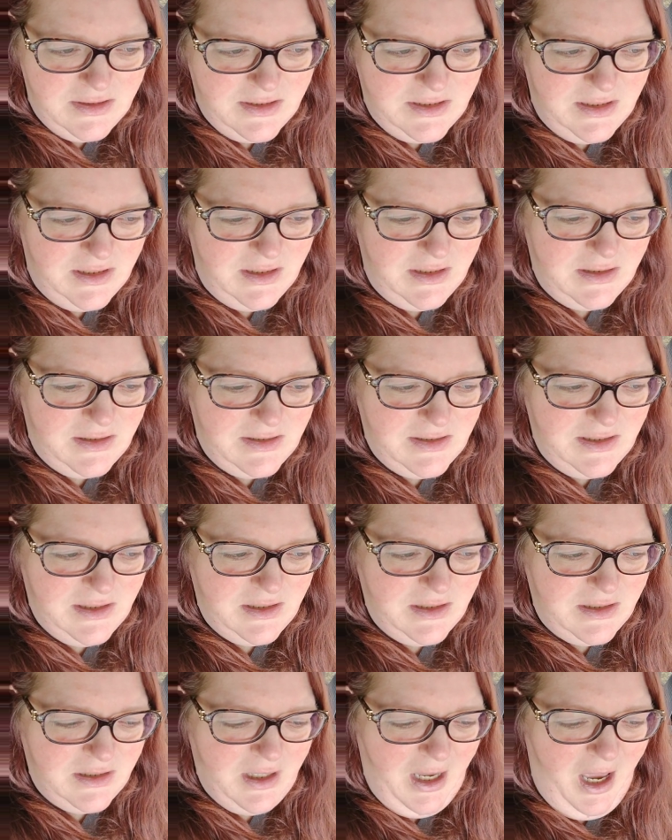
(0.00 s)
to
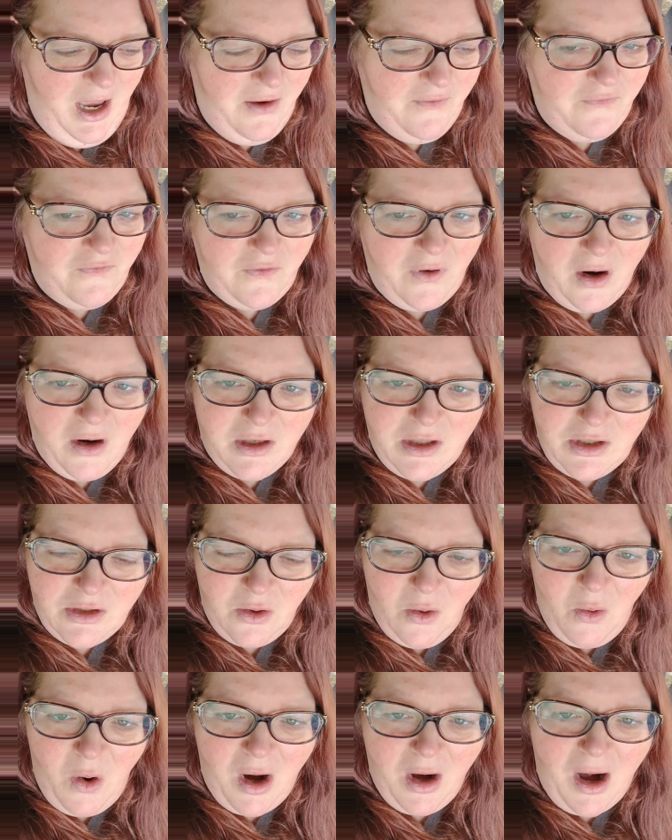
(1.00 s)
have,
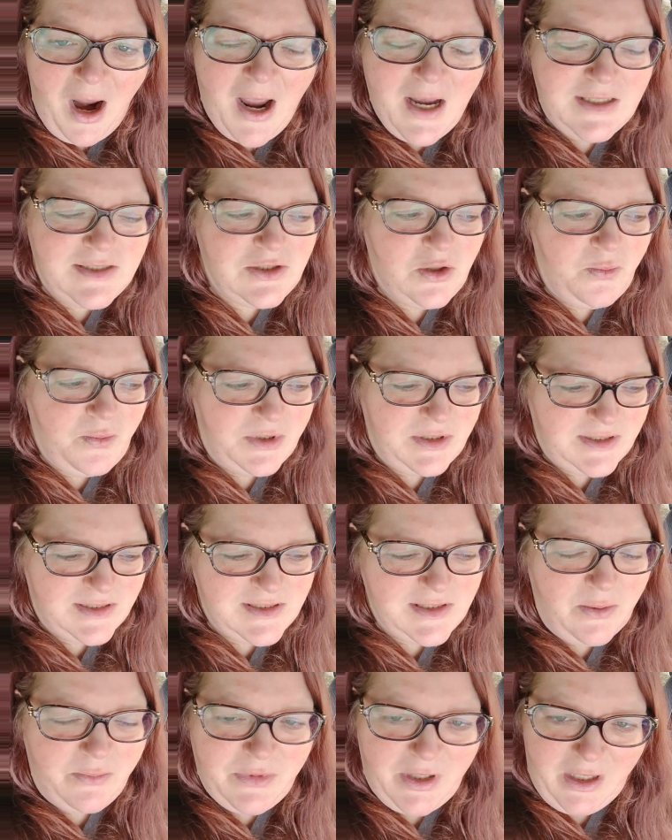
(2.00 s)
our eyes open to
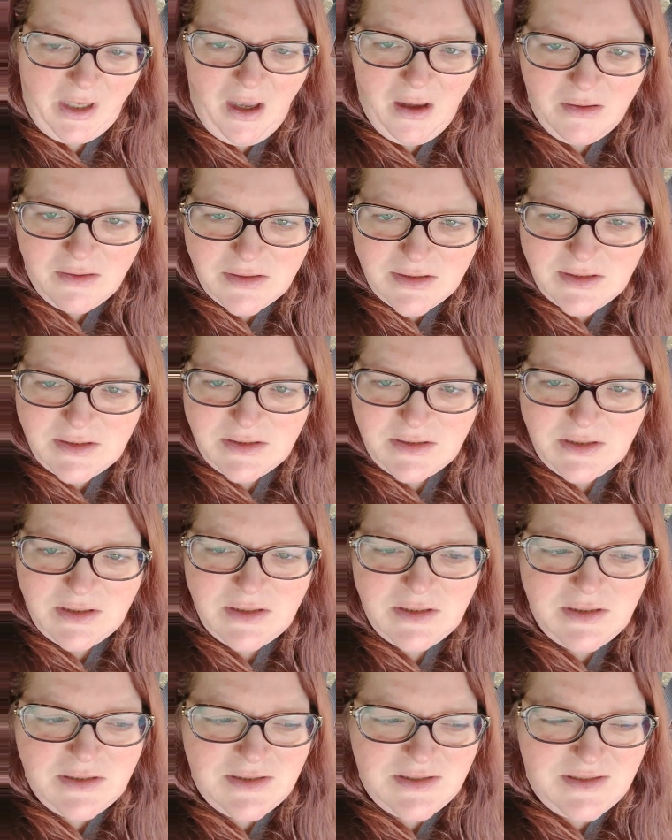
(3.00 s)
something else
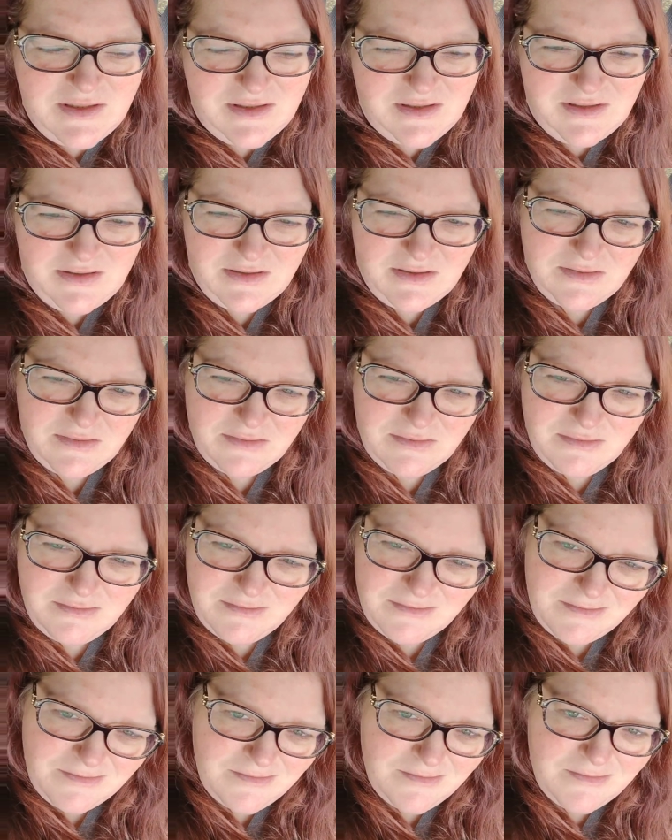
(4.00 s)
is,
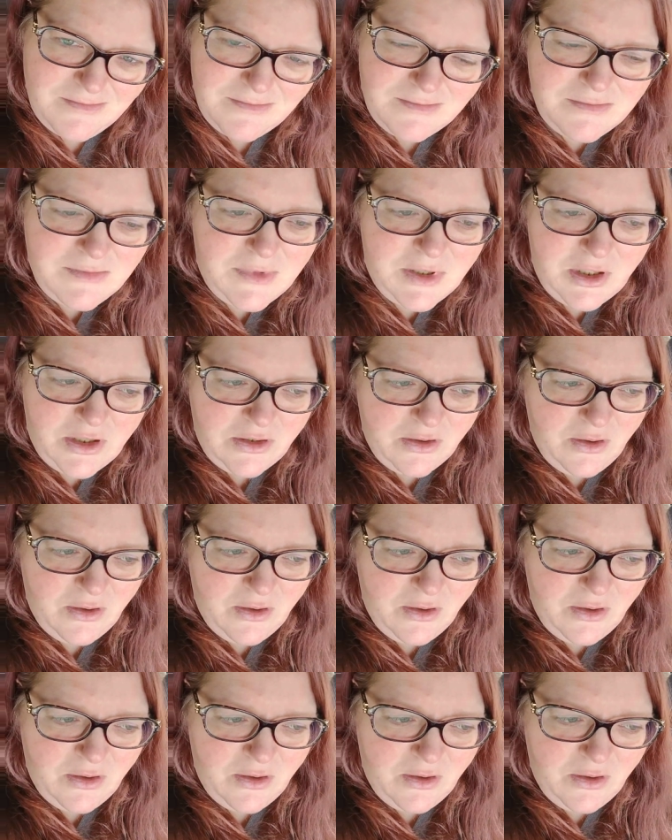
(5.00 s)
we